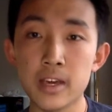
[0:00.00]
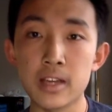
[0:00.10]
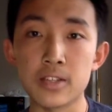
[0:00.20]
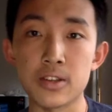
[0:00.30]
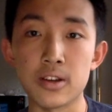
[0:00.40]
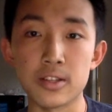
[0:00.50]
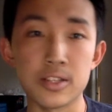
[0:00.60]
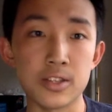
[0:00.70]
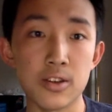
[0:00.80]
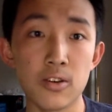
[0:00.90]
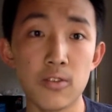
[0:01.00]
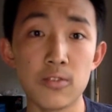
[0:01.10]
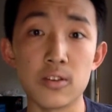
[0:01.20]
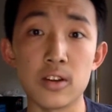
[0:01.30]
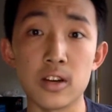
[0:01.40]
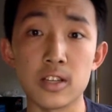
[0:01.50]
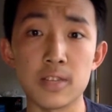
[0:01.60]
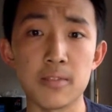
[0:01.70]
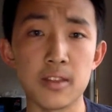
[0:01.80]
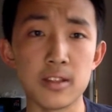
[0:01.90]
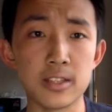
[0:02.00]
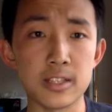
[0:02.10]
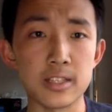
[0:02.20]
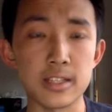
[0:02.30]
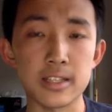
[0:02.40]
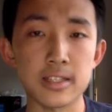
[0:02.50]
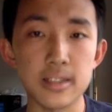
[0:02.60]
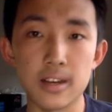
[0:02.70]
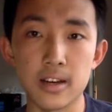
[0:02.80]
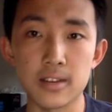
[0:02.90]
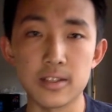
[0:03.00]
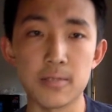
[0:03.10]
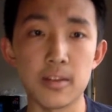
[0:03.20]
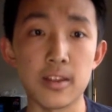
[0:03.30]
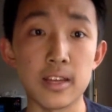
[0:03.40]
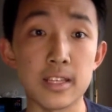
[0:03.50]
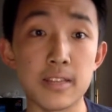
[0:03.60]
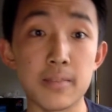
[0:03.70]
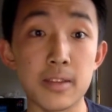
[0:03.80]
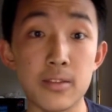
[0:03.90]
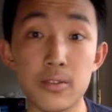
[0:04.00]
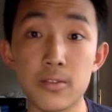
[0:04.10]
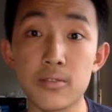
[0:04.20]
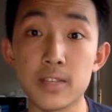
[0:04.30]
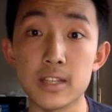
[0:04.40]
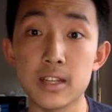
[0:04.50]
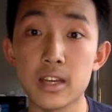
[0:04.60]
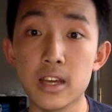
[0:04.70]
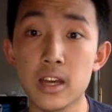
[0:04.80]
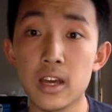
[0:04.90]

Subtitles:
And so I'll just go over some of the logistics, some of the things I've been through recently,